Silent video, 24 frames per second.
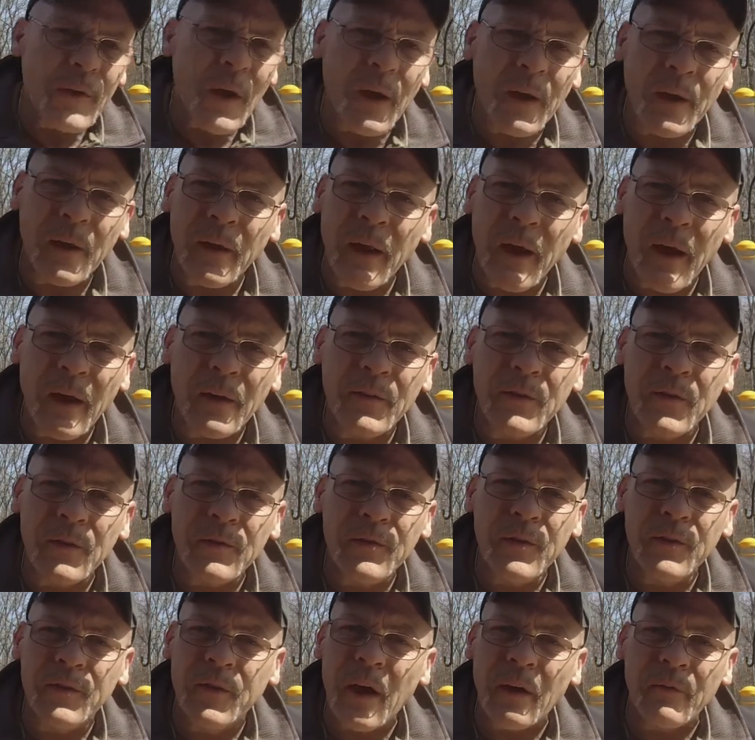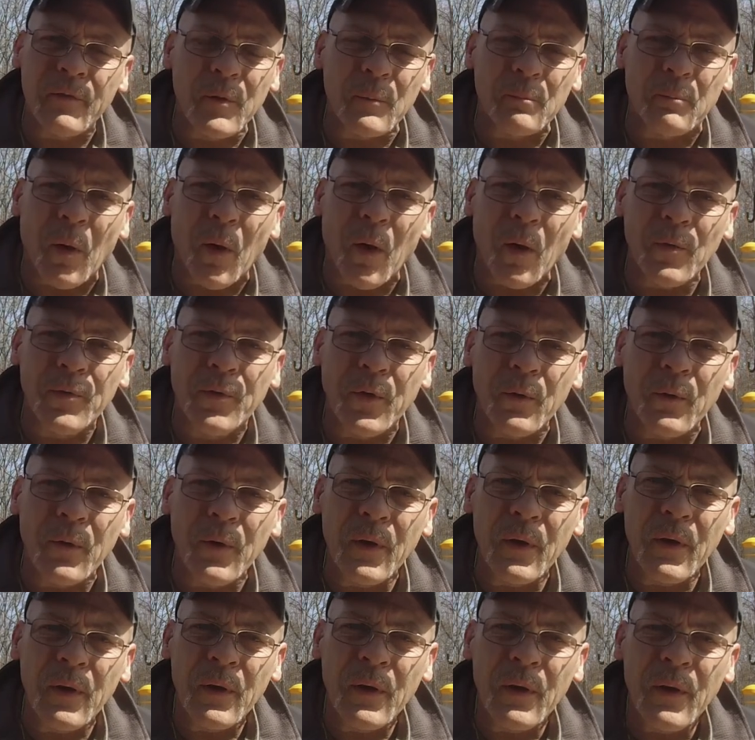hanging axes, he's having a ball doing
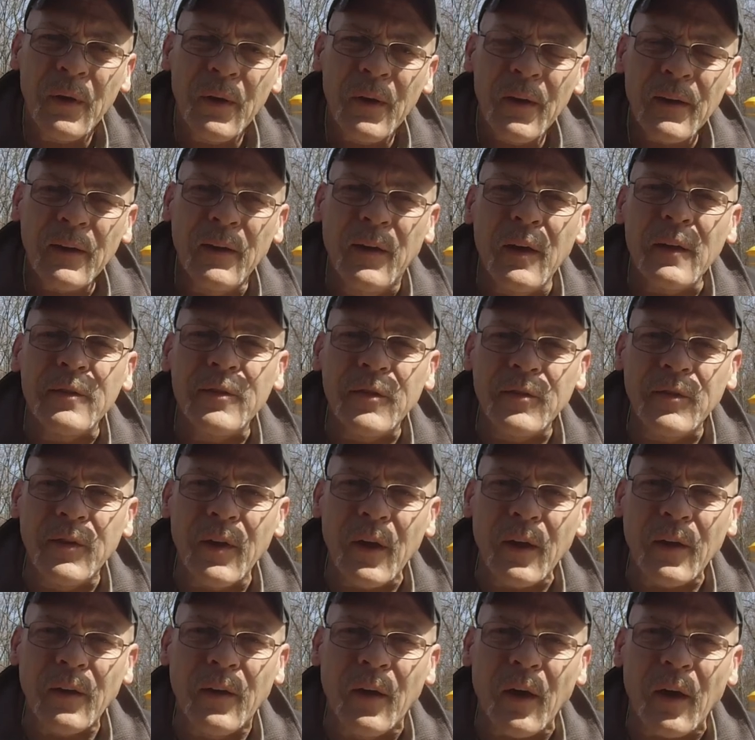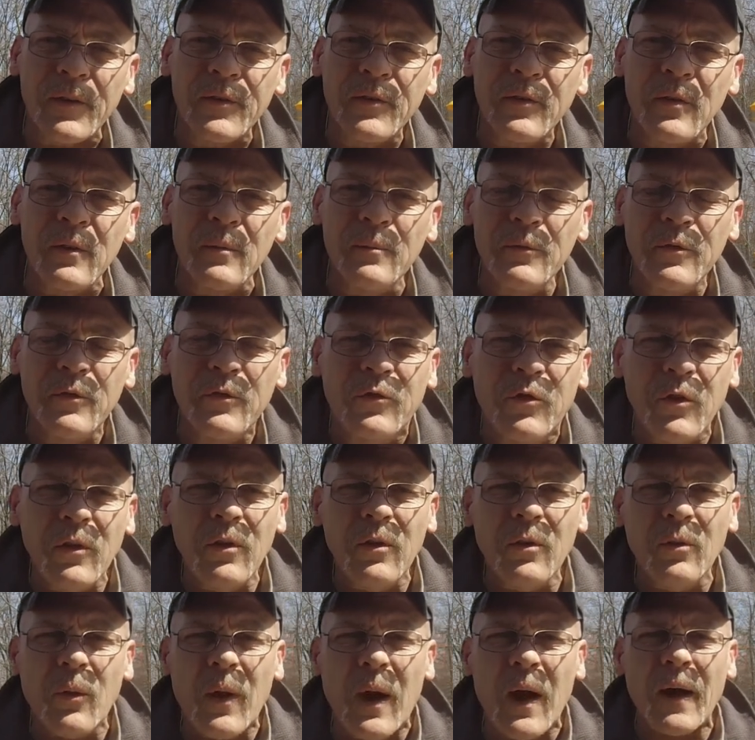it. Get Stick Customs,
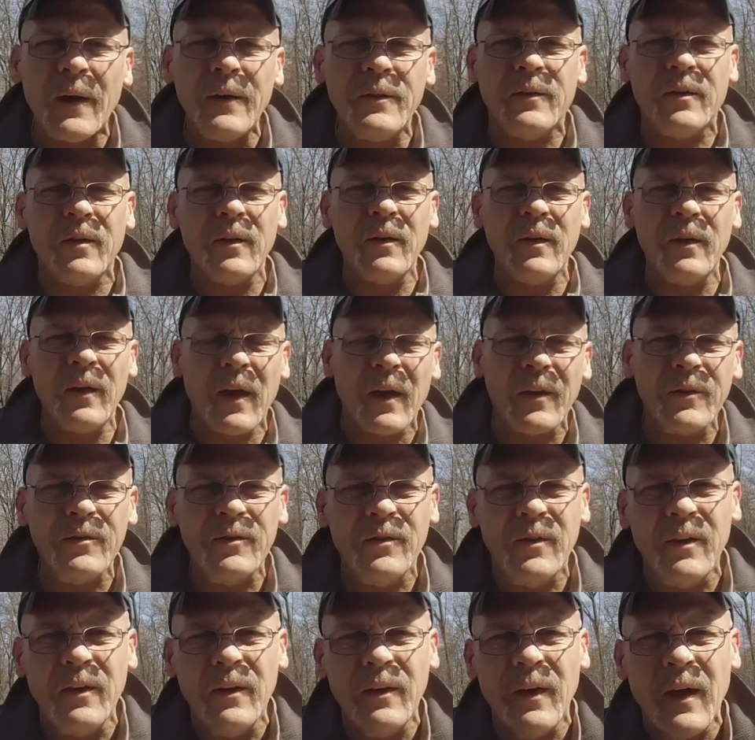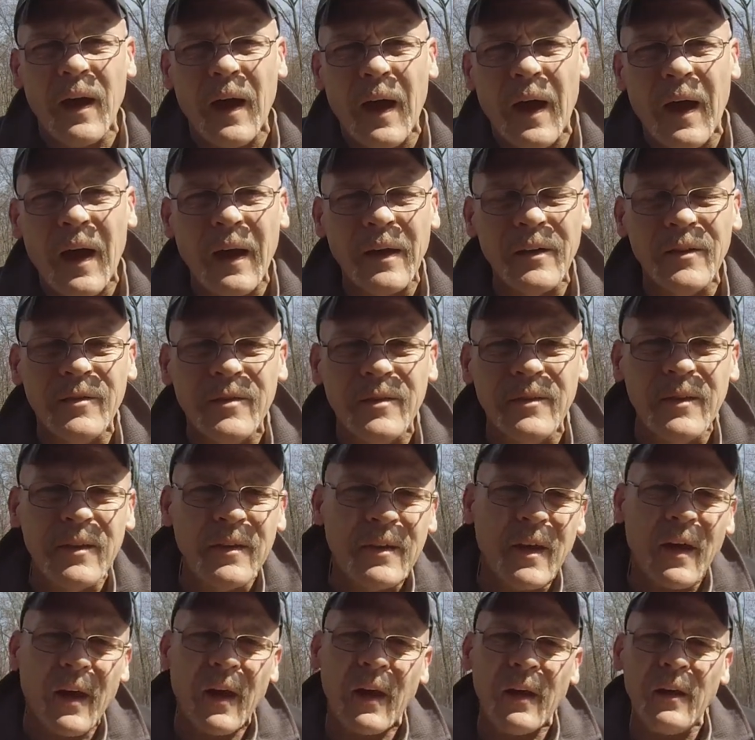
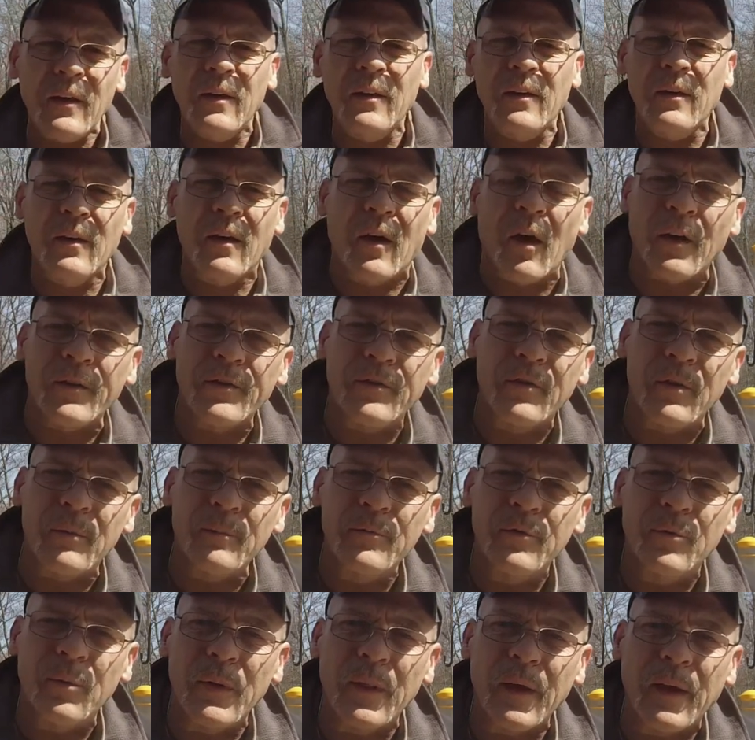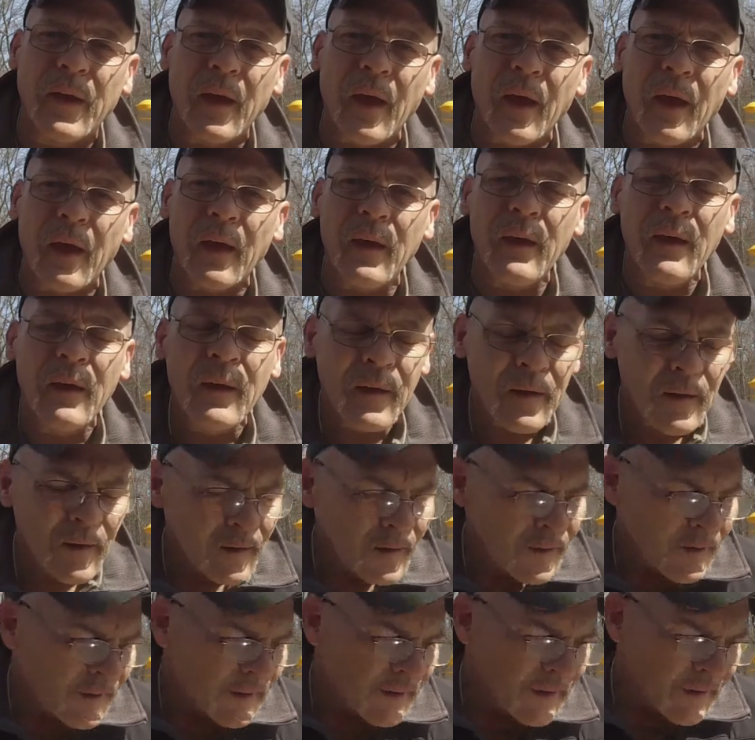GUITSTICK, Customs with a K.
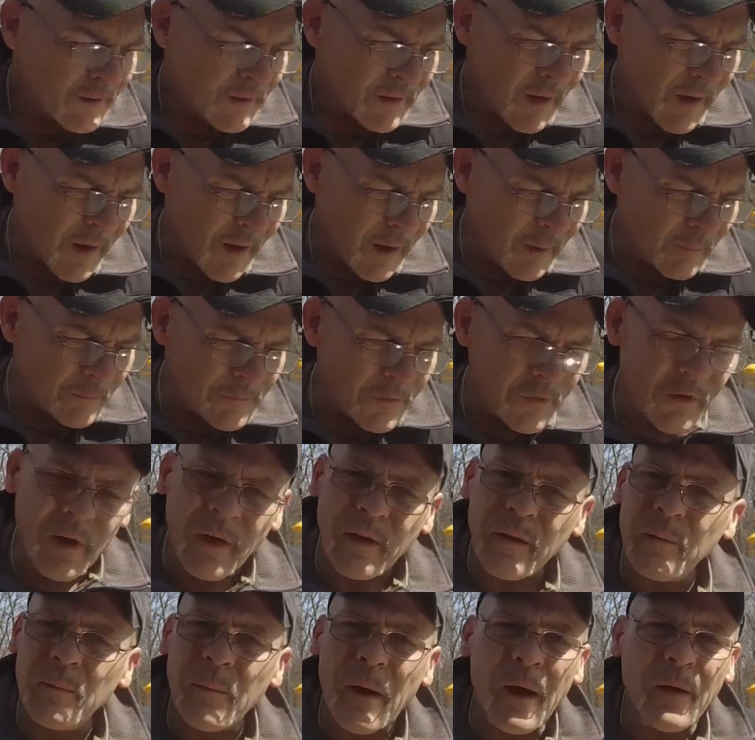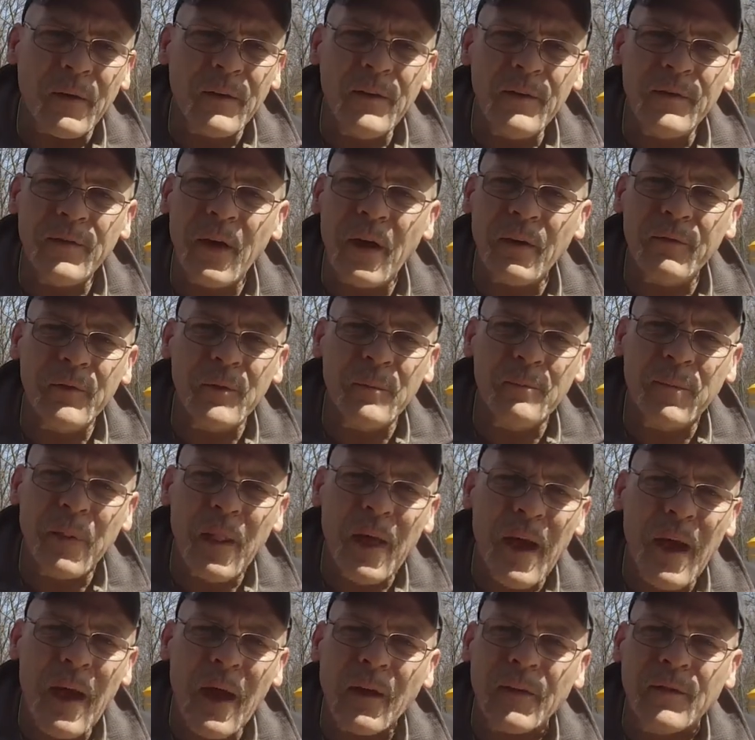Check him out, he's having a
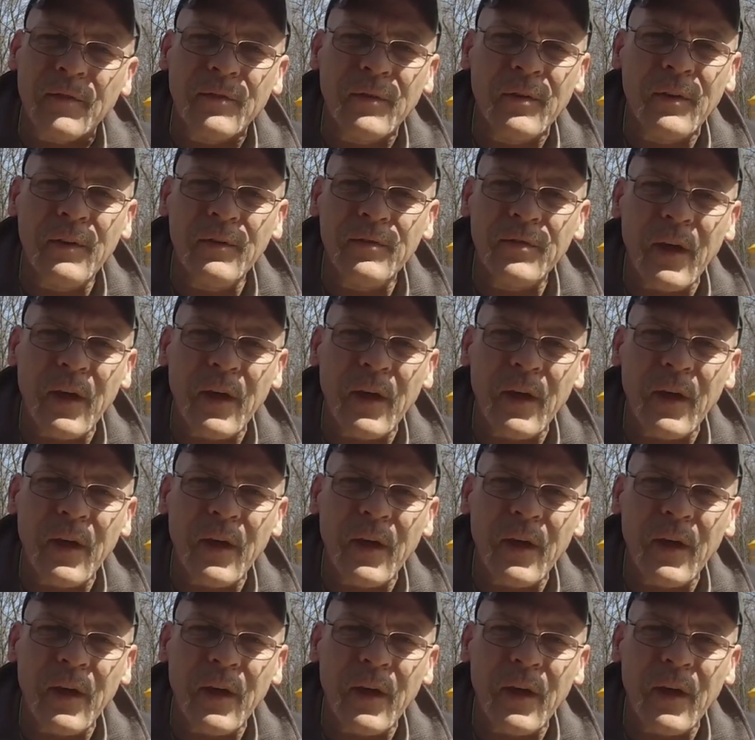blast